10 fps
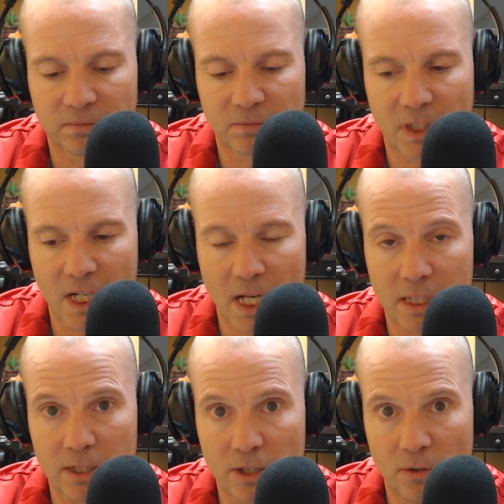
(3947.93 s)

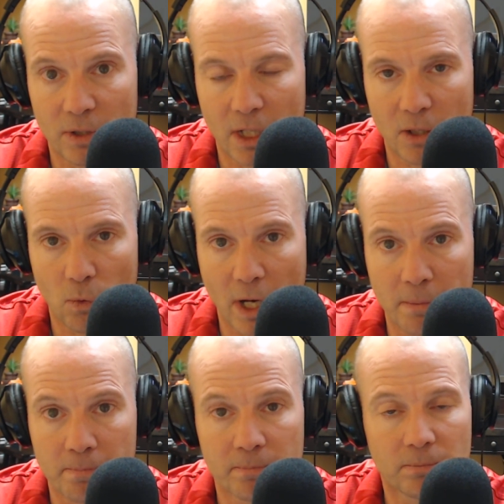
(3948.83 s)
connected to you in any way,
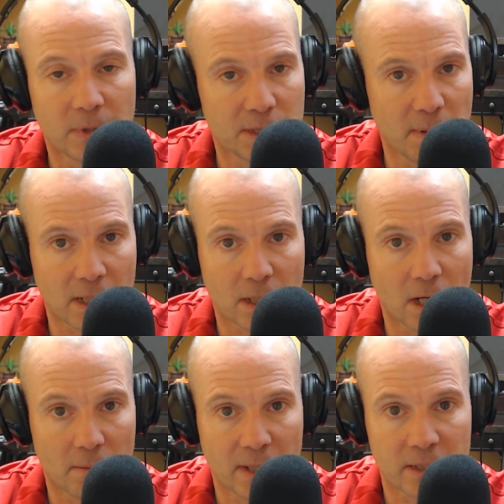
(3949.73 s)
please make a
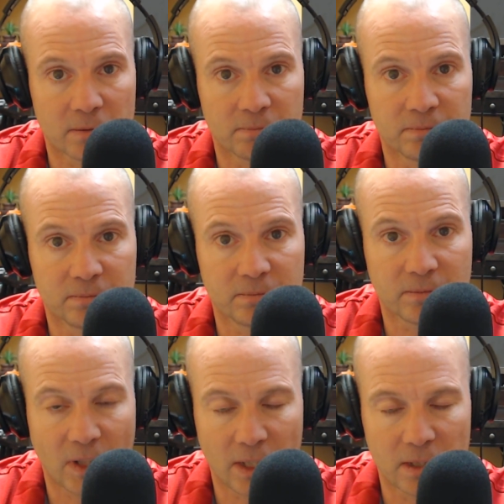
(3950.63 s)
comment.
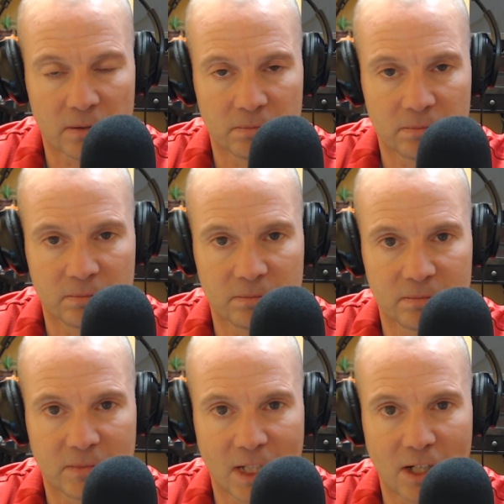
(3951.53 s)
Thank you,
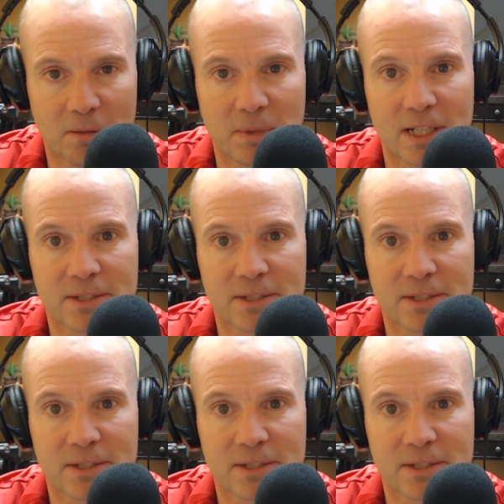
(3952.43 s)
and God bless.